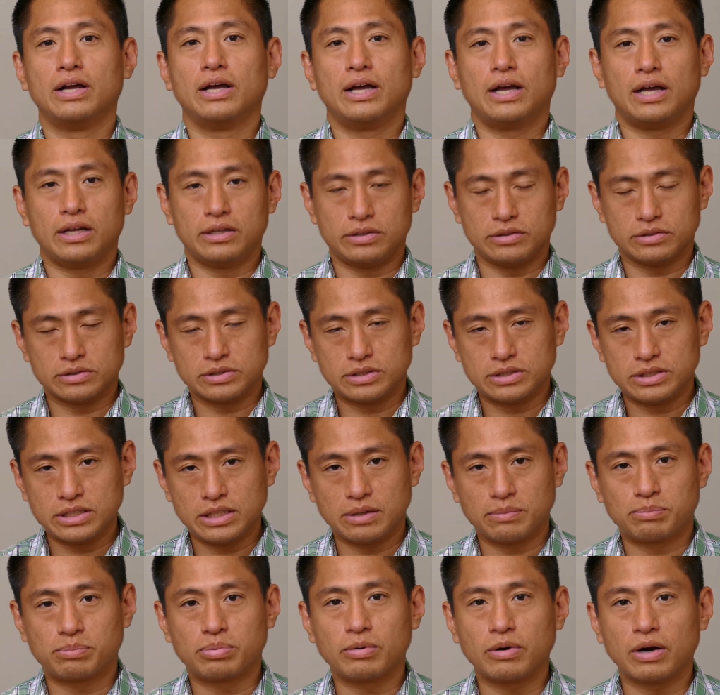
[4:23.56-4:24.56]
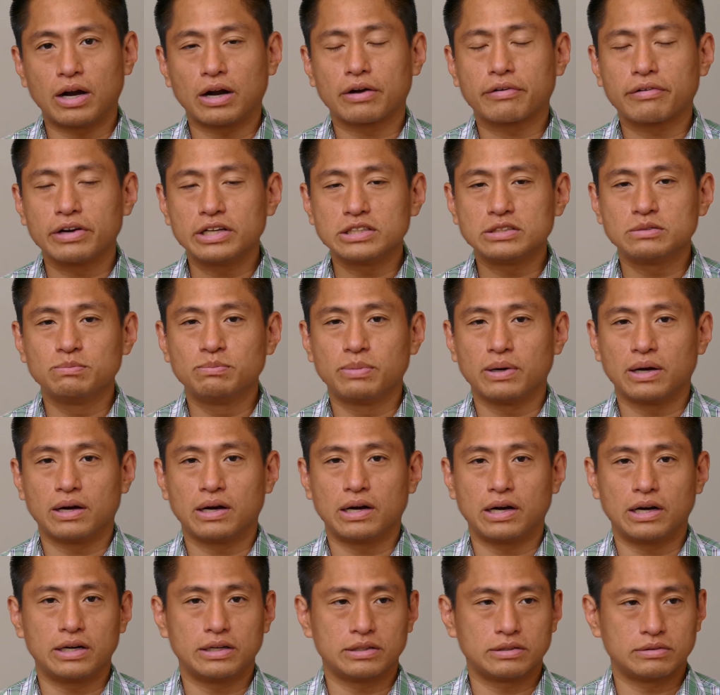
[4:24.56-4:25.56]
And you'll see a progress
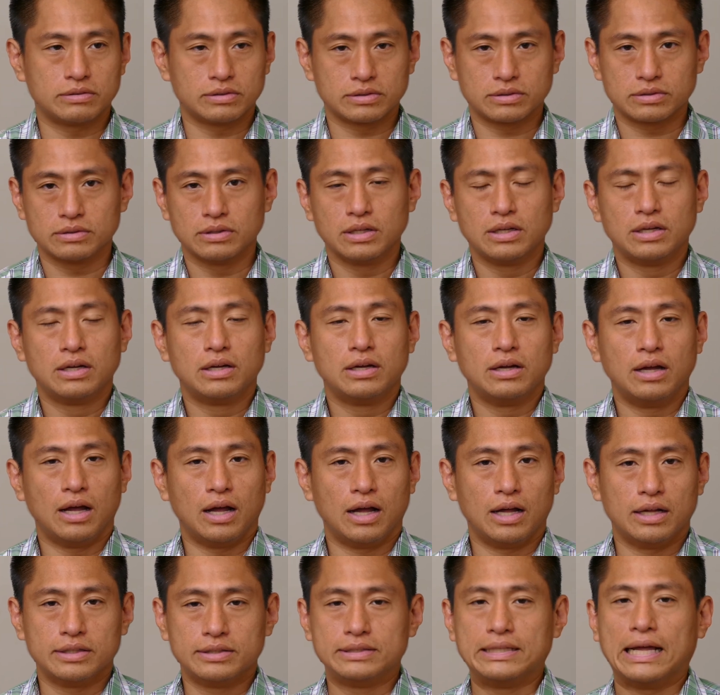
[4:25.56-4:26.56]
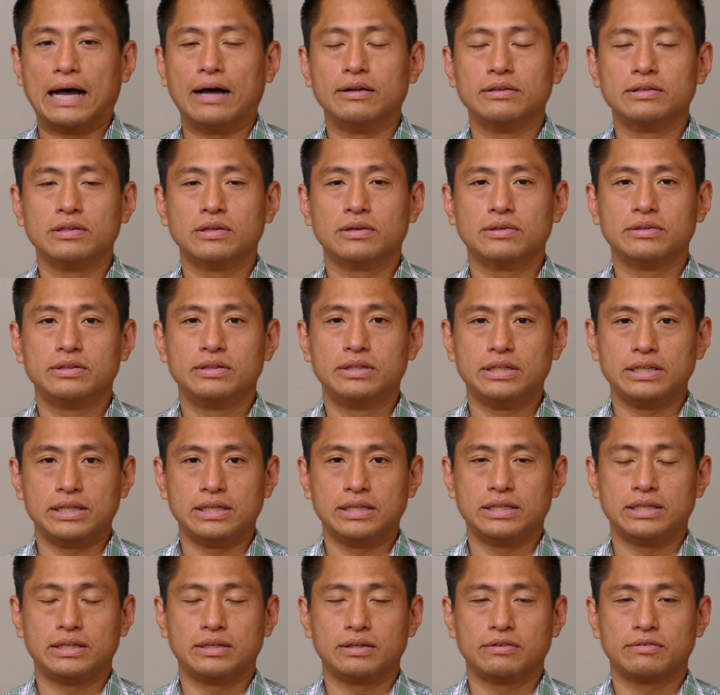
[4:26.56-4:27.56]
bar. It will uh, download
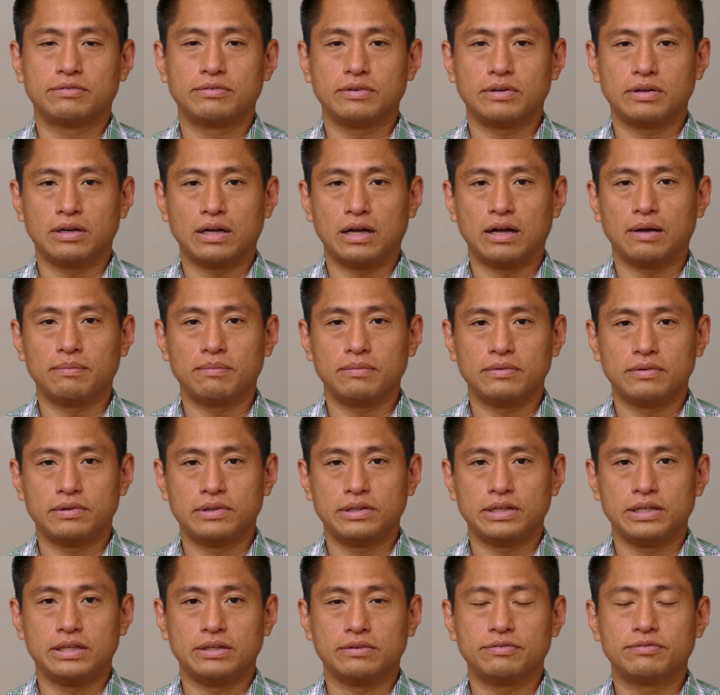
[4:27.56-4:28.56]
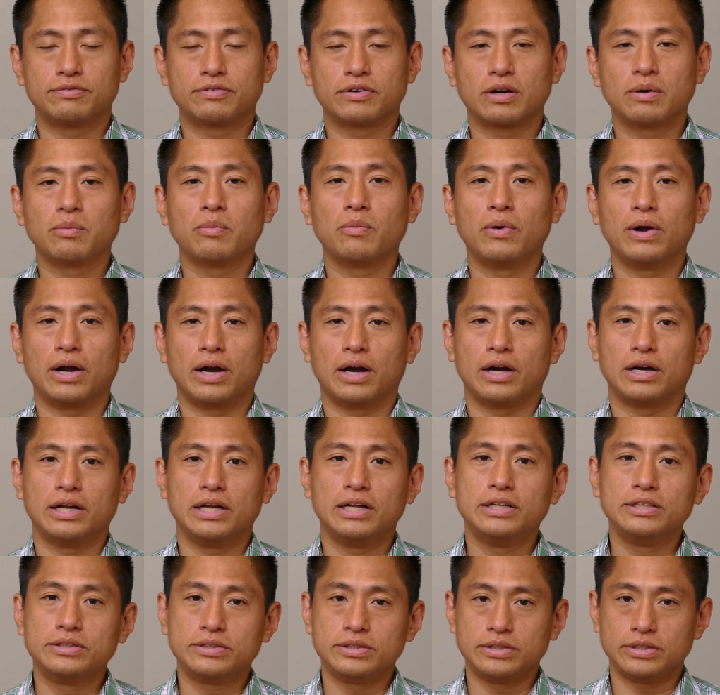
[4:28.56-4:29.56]
the uh, the firmware
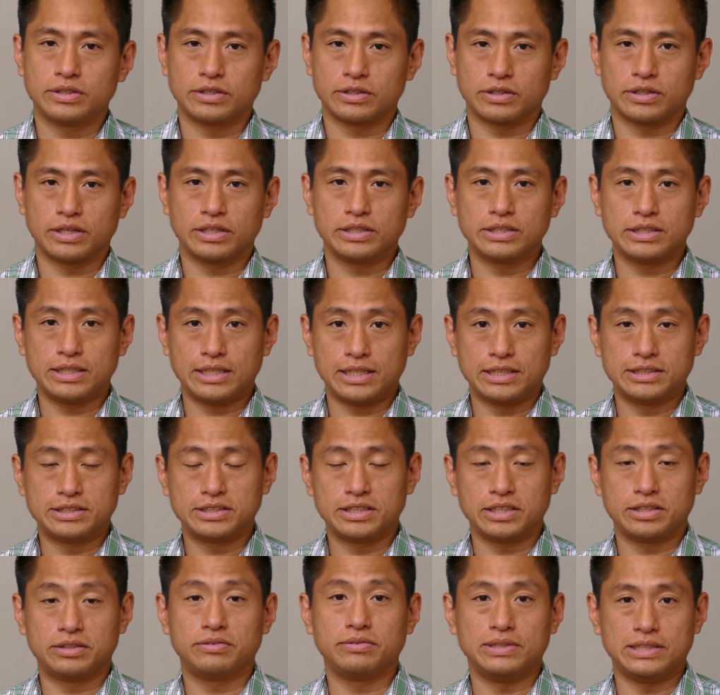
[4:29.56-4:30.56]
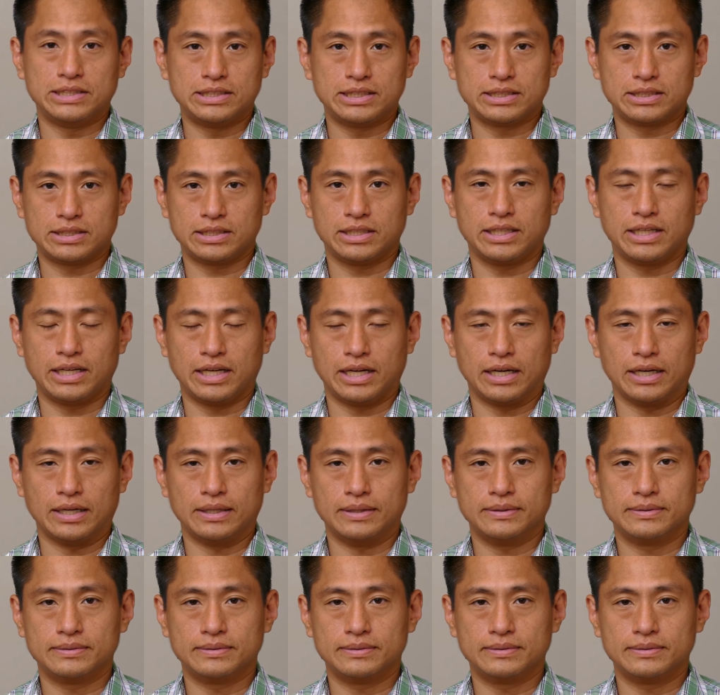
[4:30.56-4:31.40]
into your Insta360 Air.